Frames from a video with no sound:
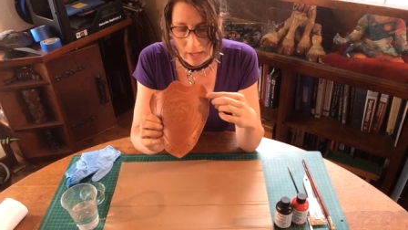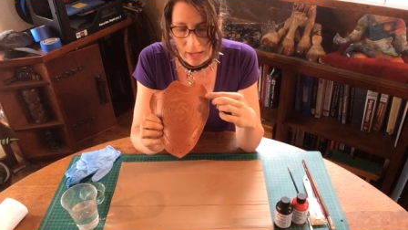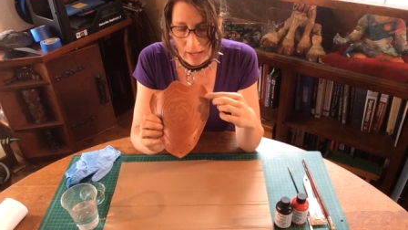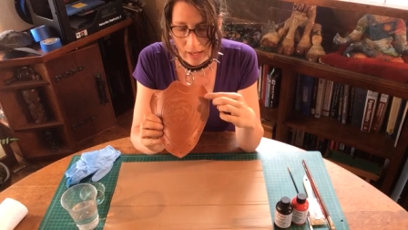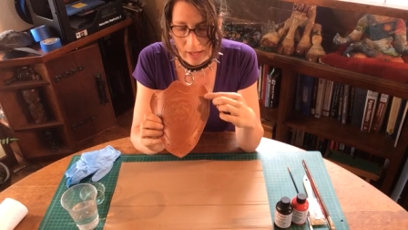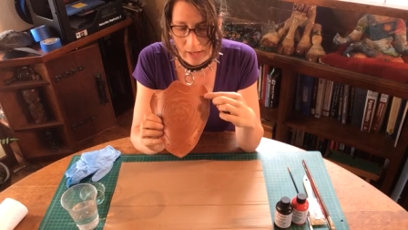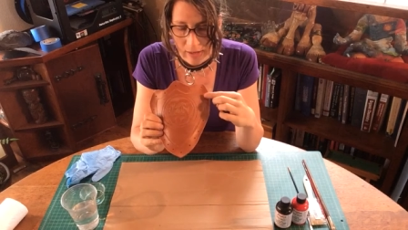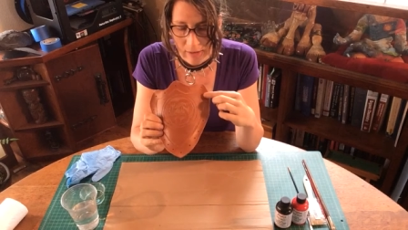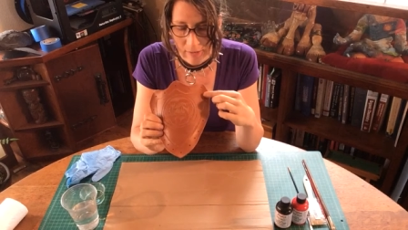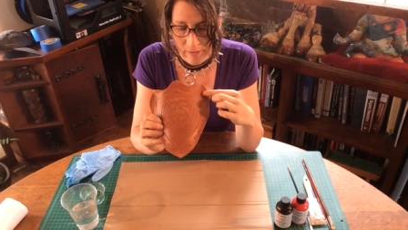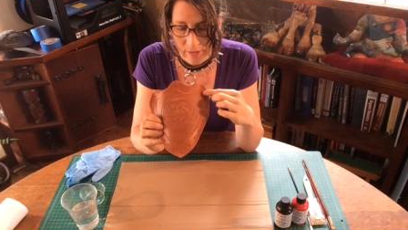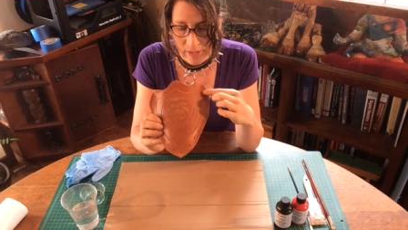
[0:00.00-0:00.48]

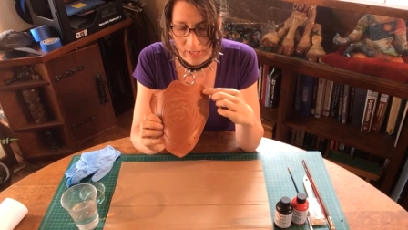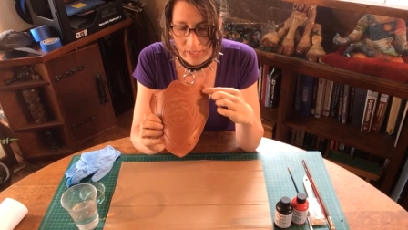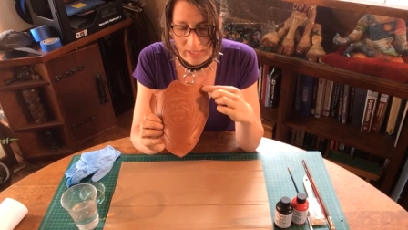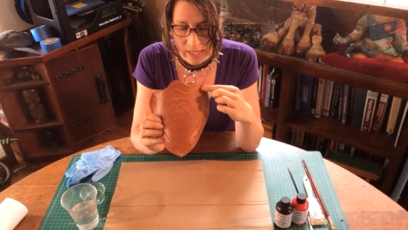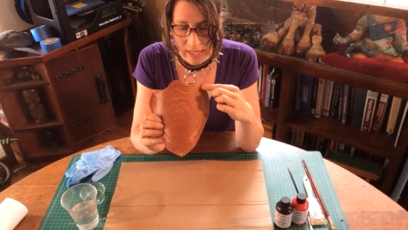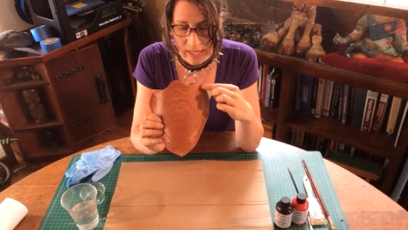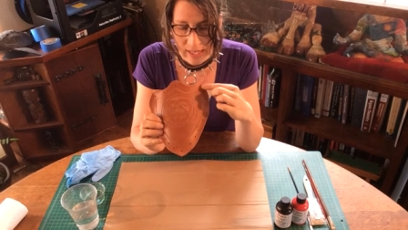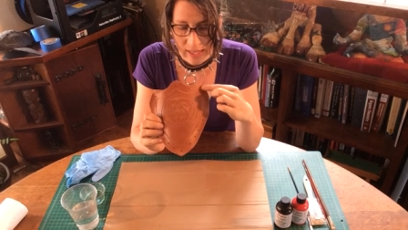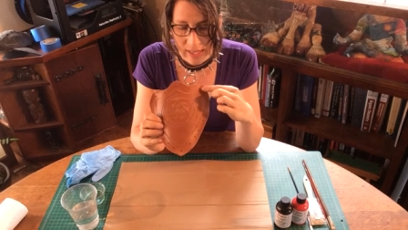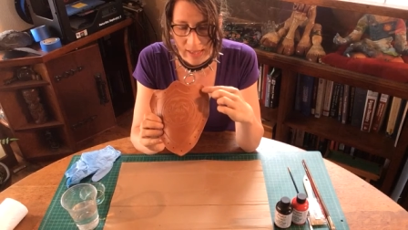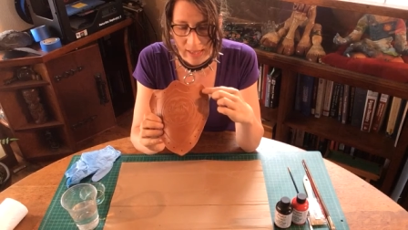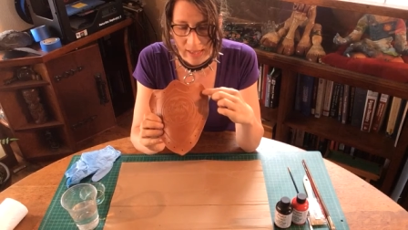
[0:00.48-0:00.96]
I've
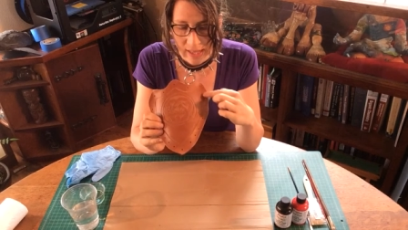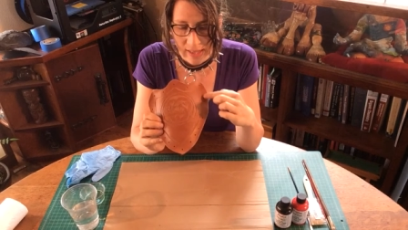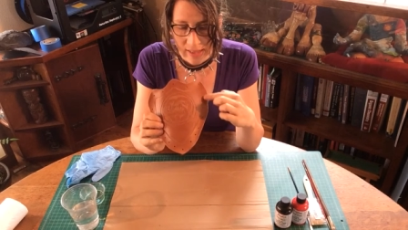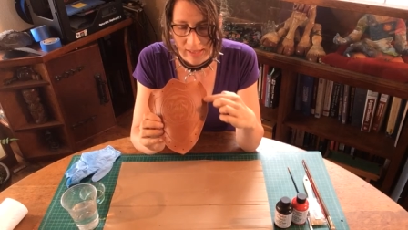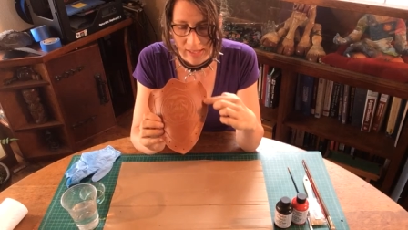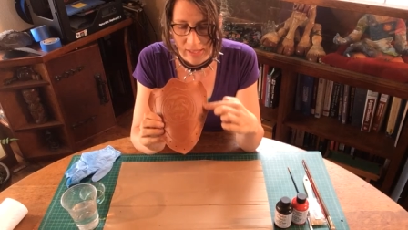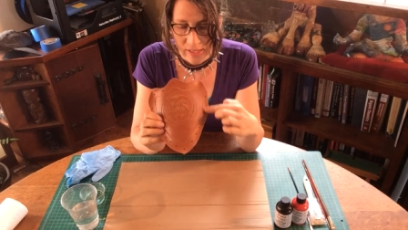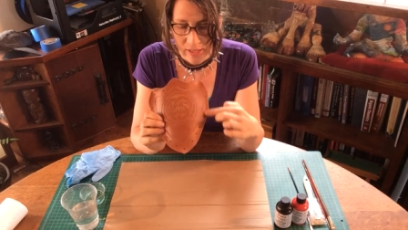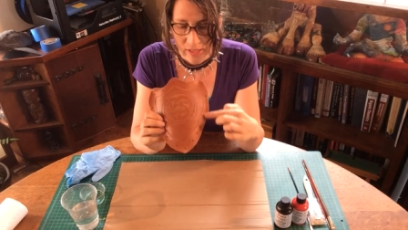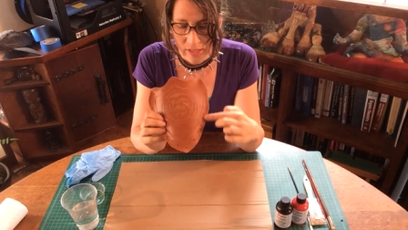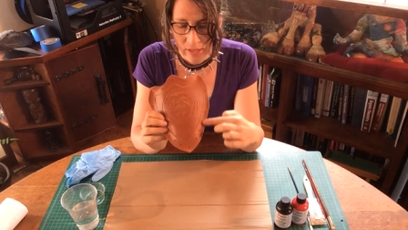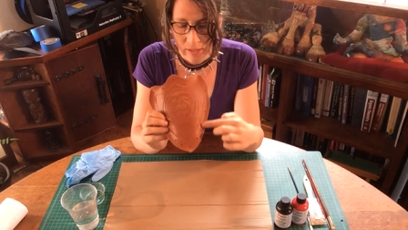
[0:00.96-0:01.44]
decided that
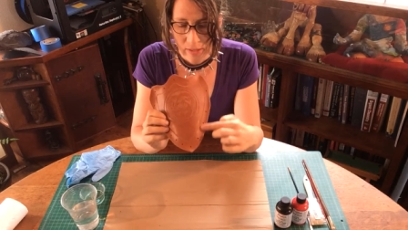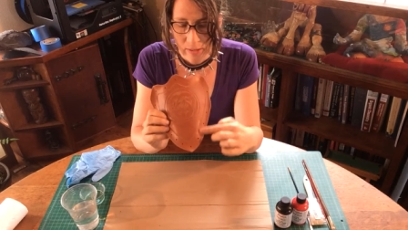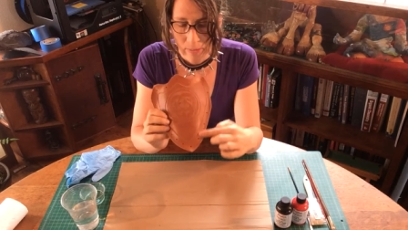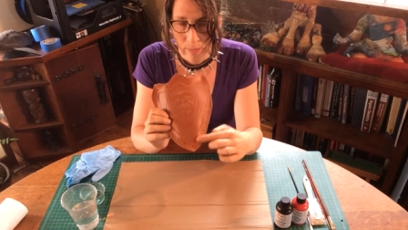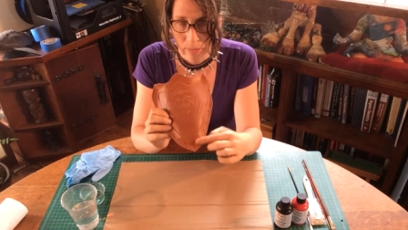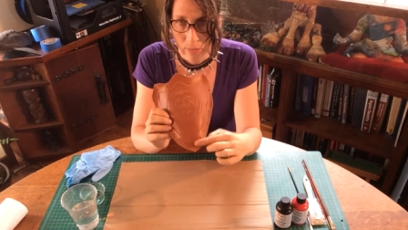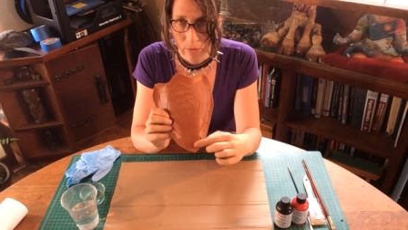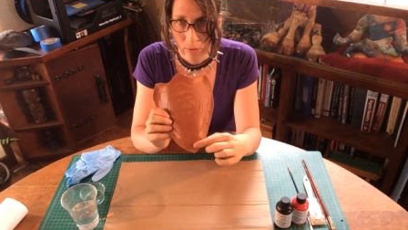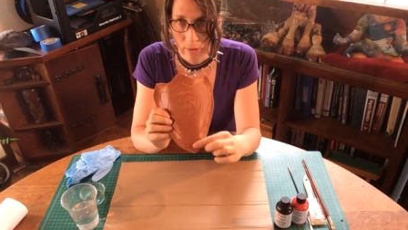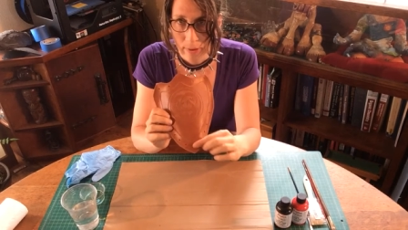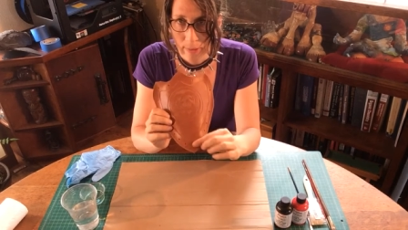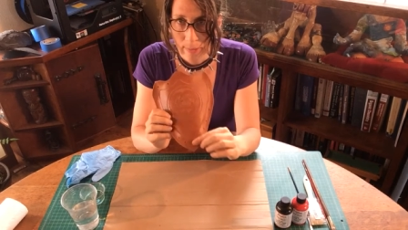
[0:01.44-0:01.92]
this
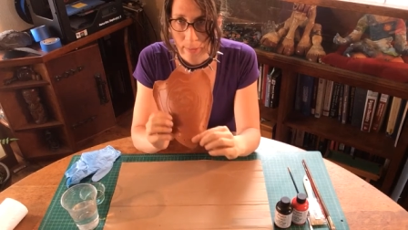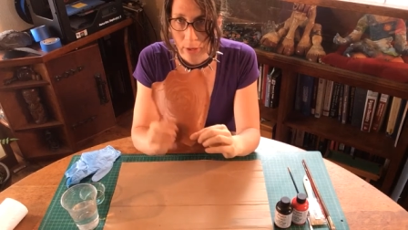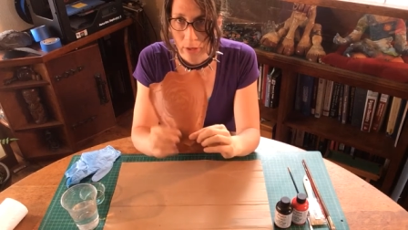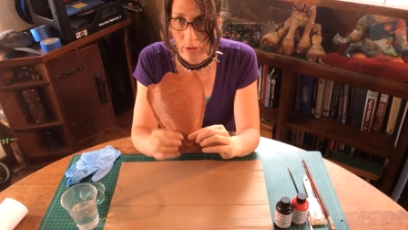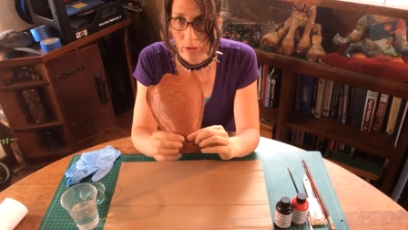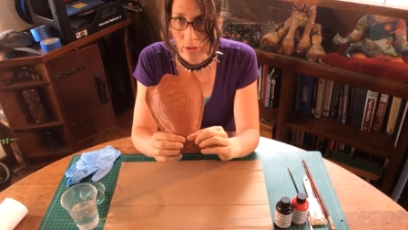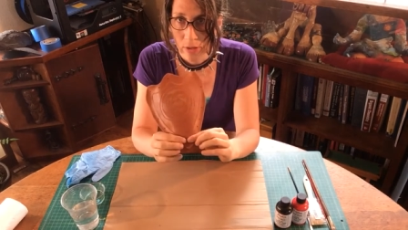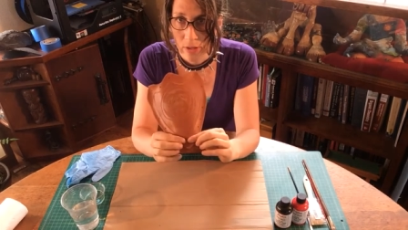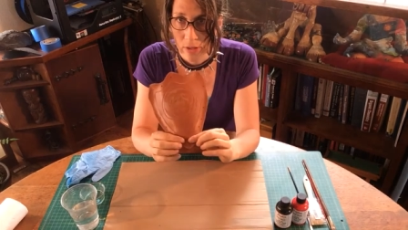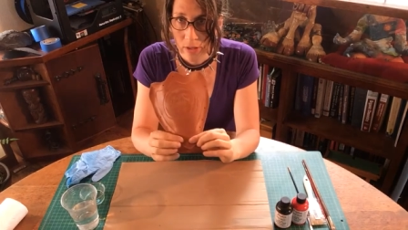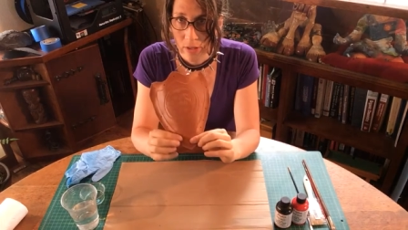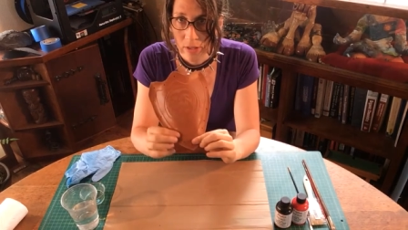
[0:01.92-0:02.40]

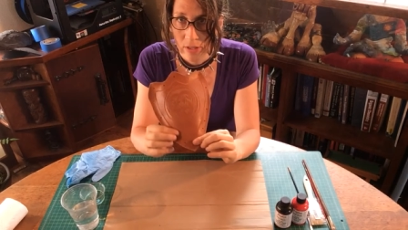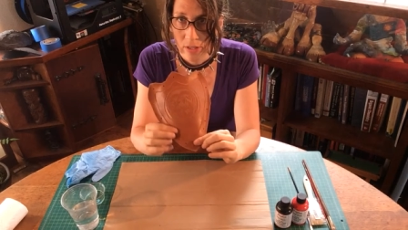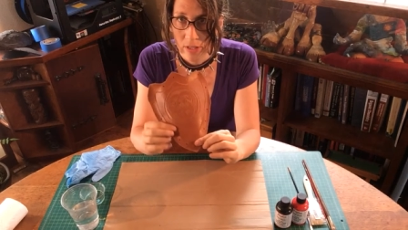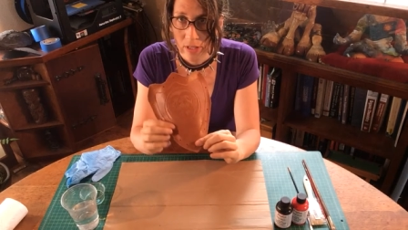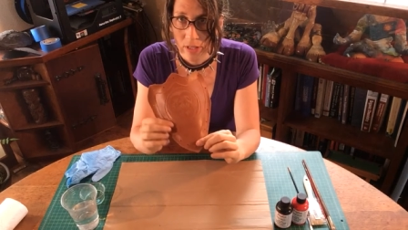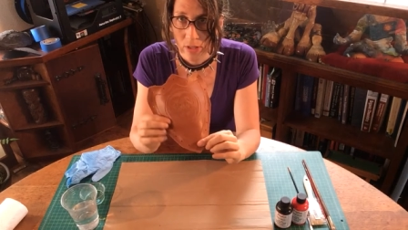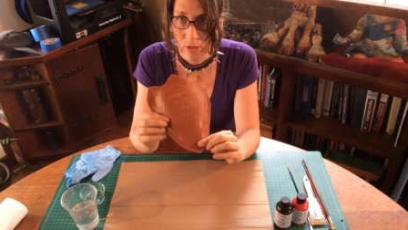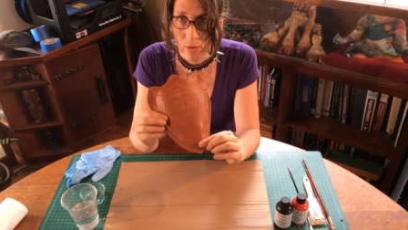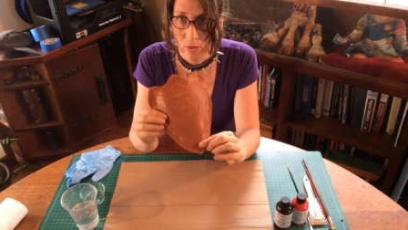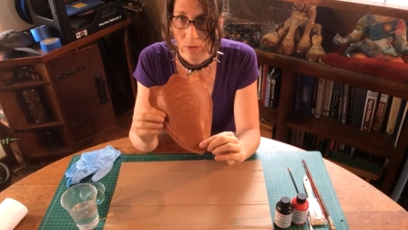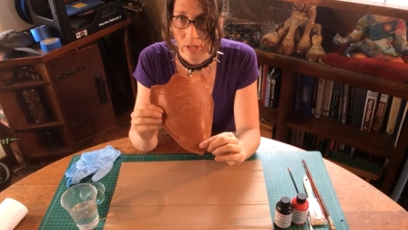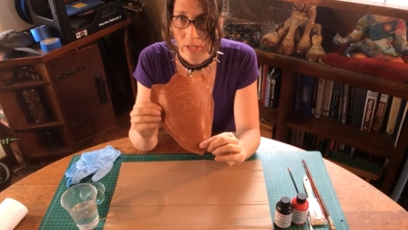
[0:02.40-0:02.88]
perimeter
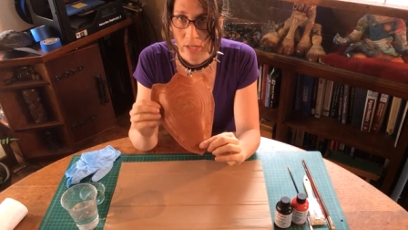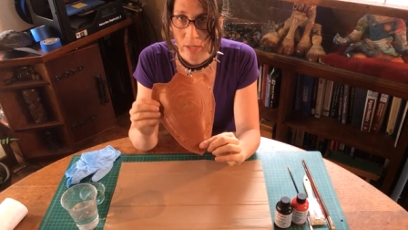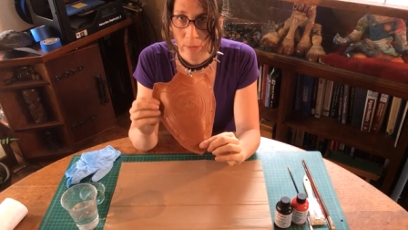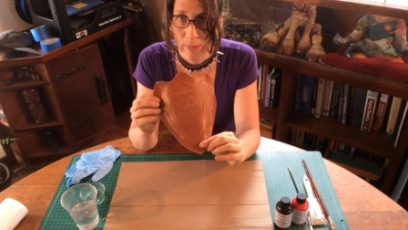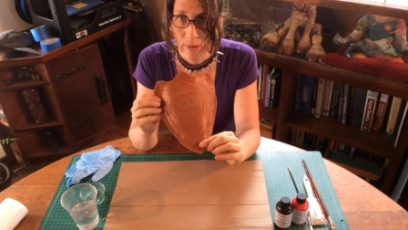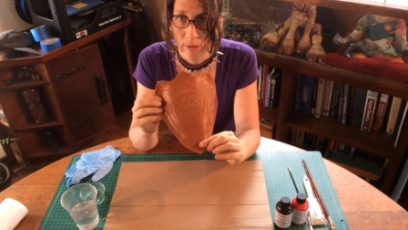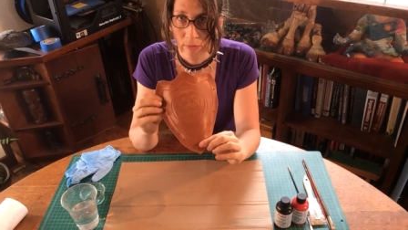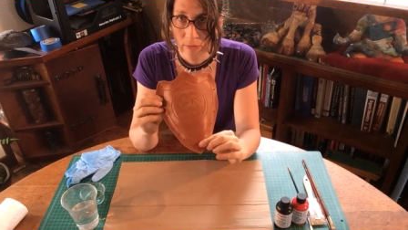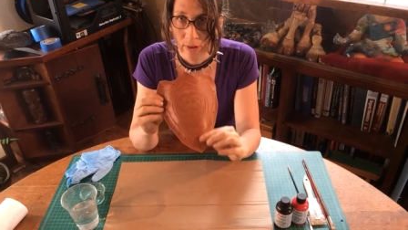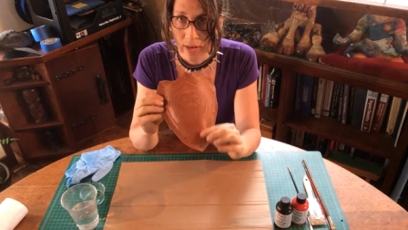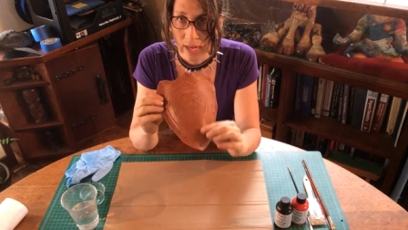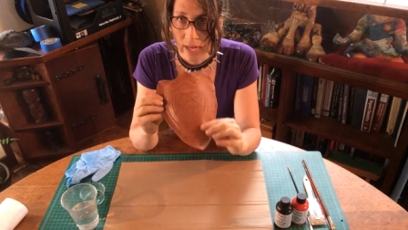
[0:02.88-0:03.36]
is going to
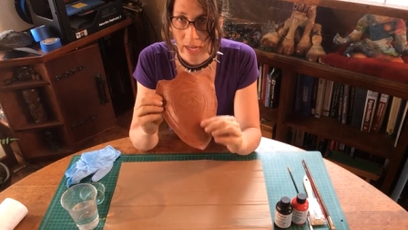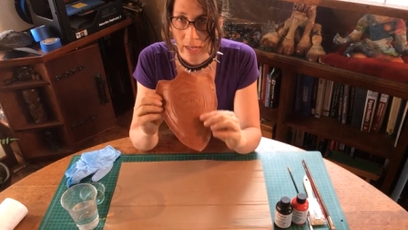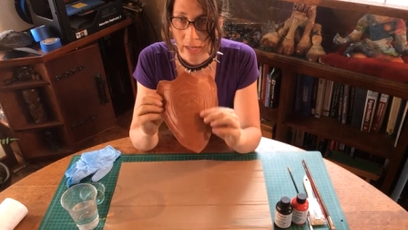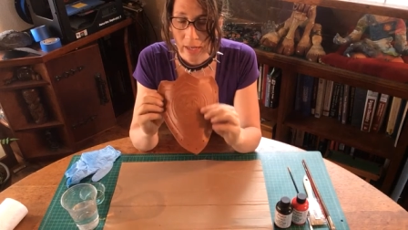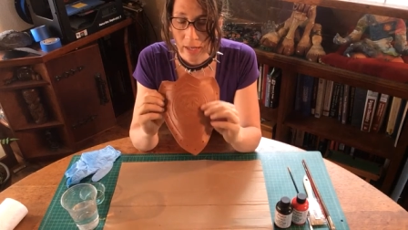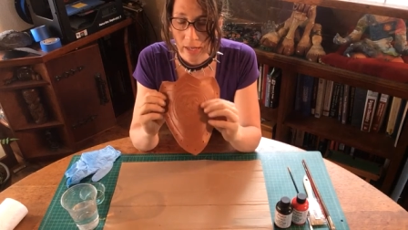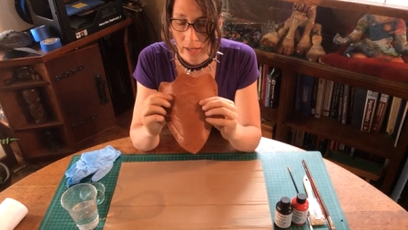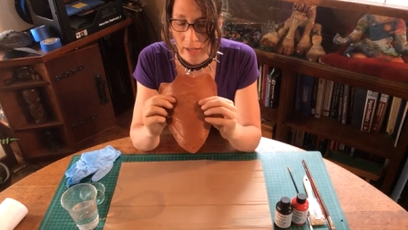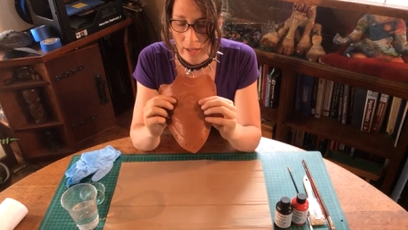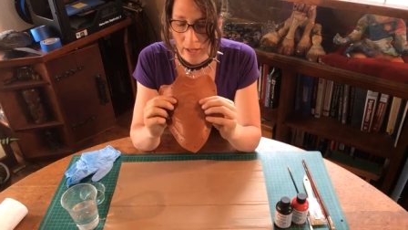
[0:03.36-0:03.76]
be red,